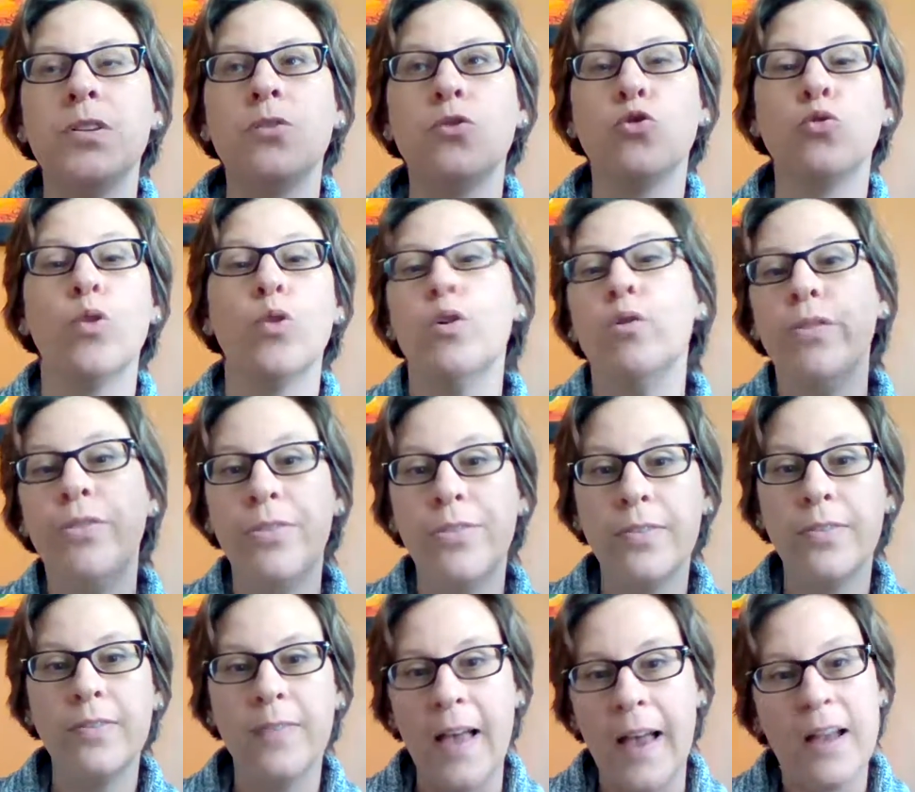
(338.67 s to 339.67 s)
growth
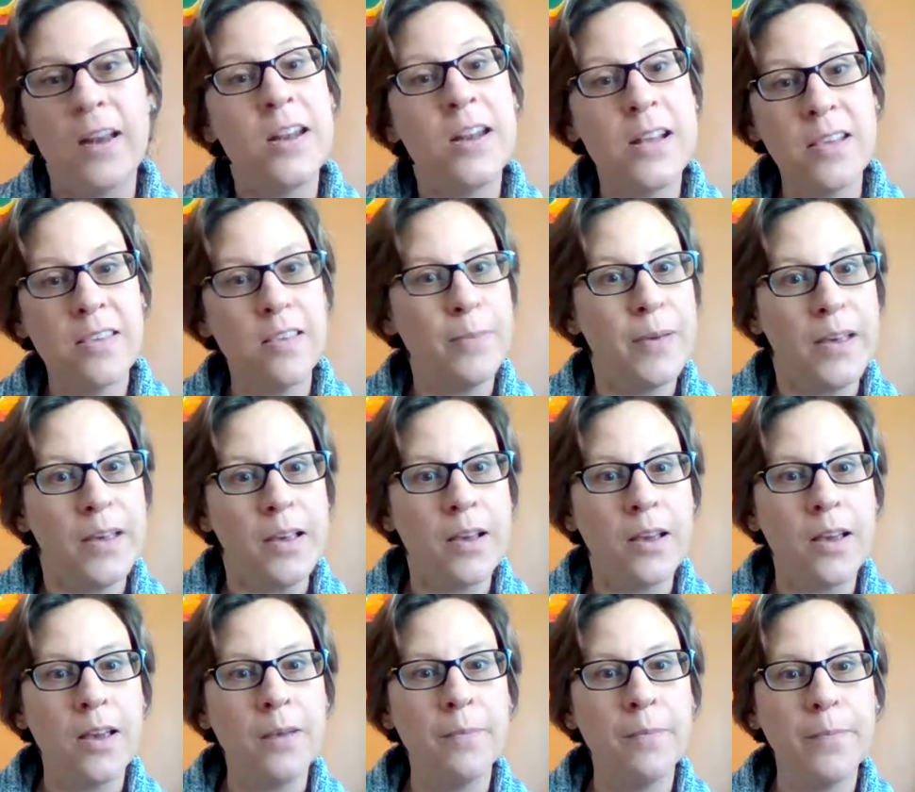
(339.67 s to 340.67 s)
that needs to be
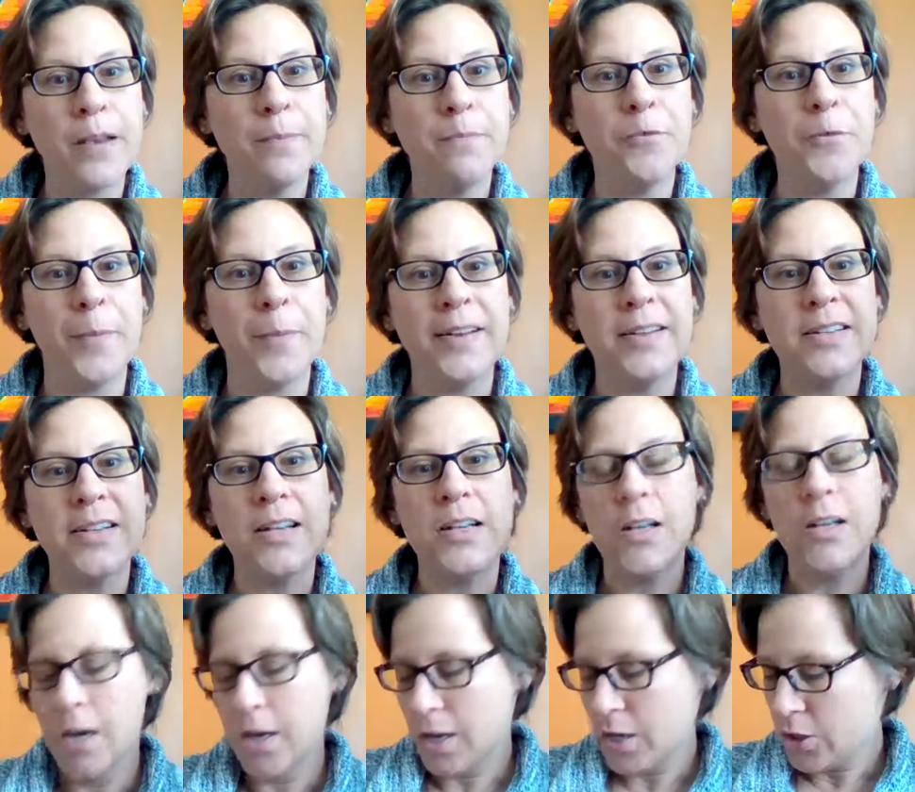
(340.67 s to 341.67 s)
implemented.
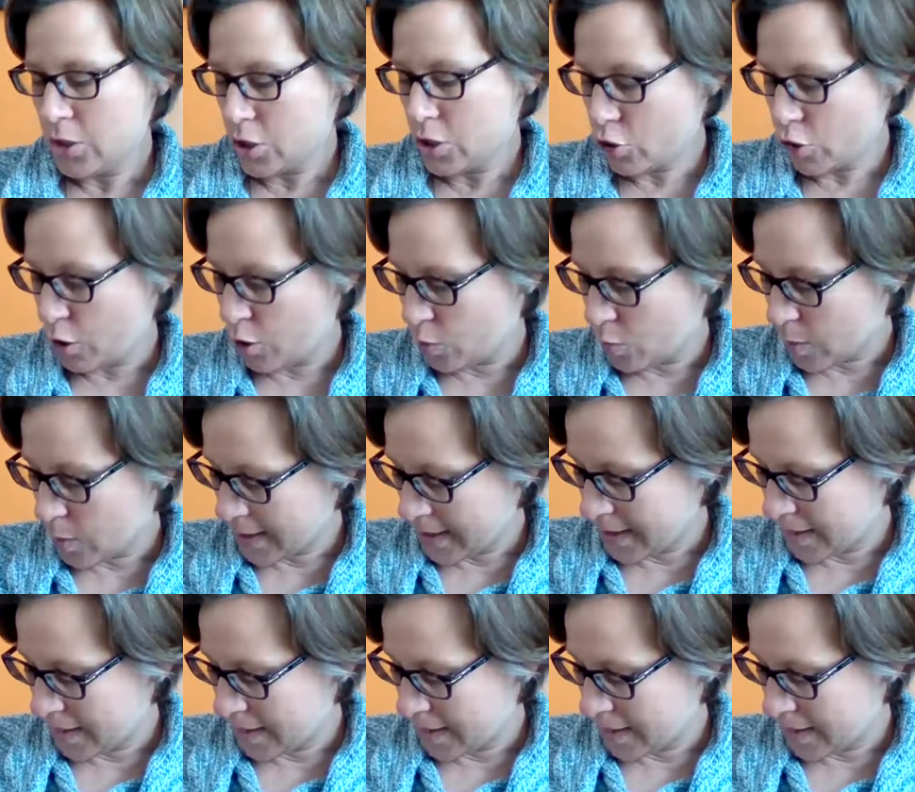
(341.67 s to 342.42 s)
So